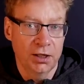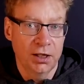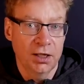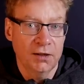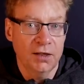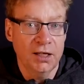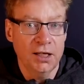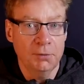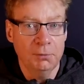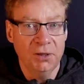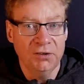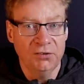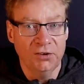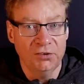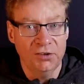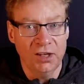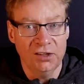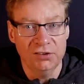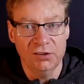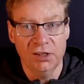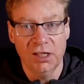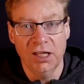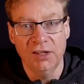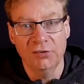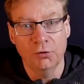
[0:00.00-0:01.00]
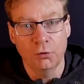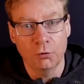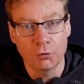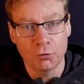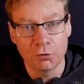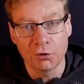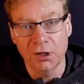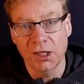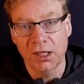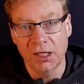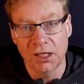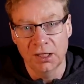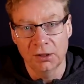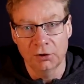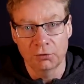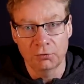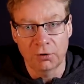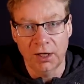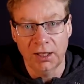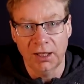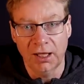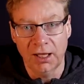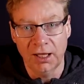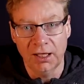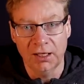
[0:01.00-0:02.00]
then it means that Tesla is already in
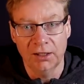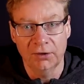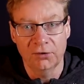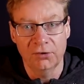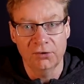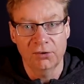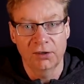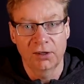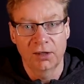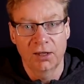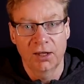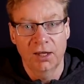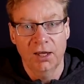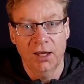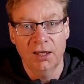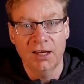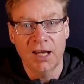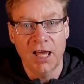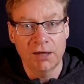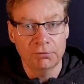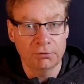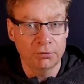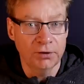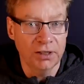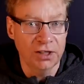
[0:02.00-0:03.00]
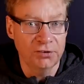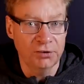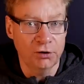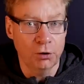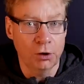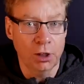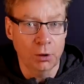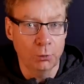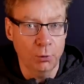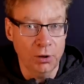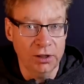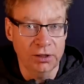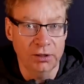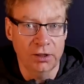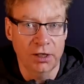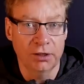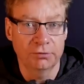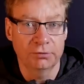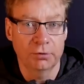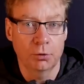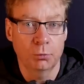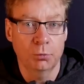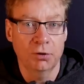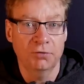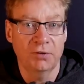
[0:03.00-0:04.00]
great hands and everything is going well
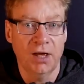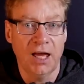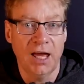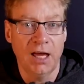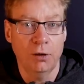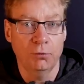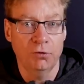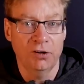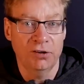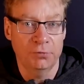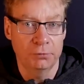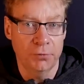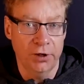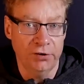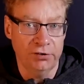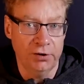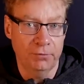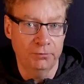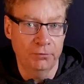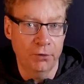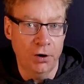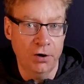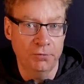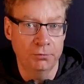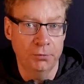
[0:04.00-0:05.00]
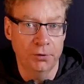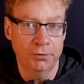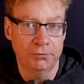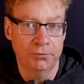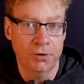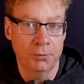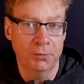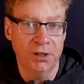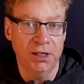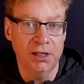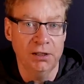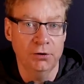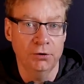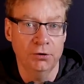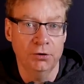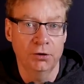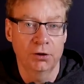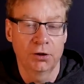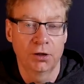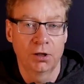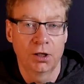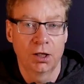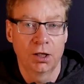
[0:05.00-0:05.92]
enough without as much involvement from Elon.